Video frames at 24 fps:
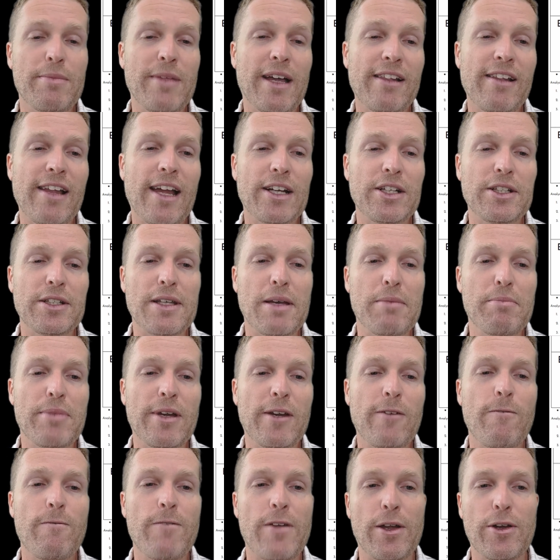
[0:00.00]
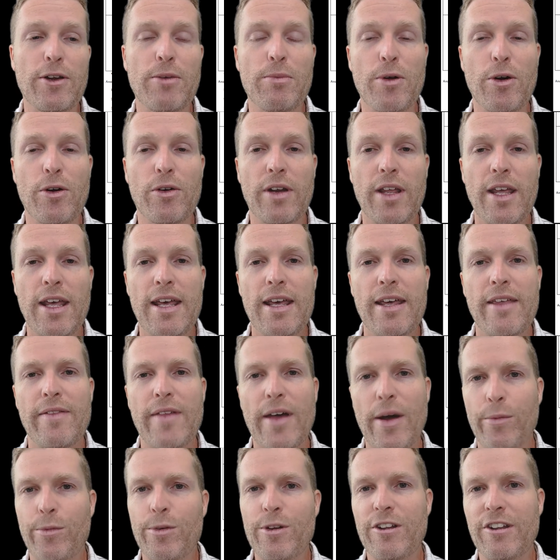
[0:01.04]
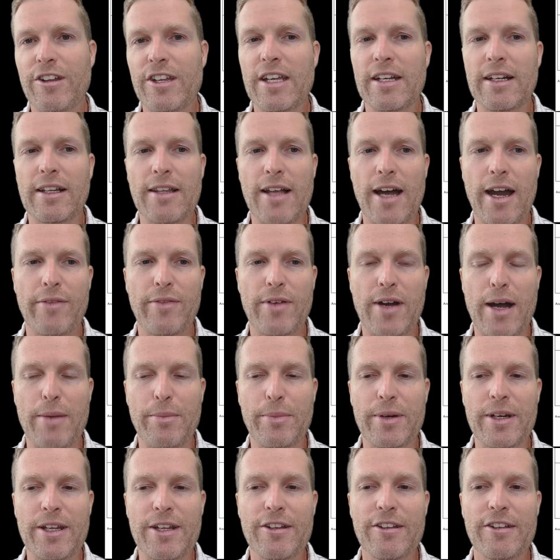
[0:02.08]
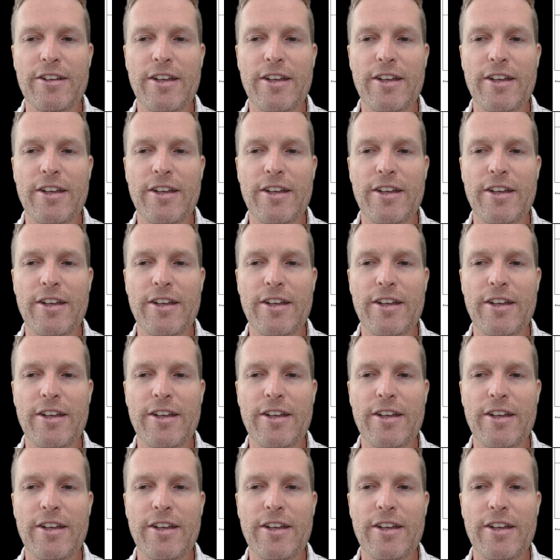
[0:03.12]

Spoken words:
That's actually a big failure mode that we see in a lot of companies.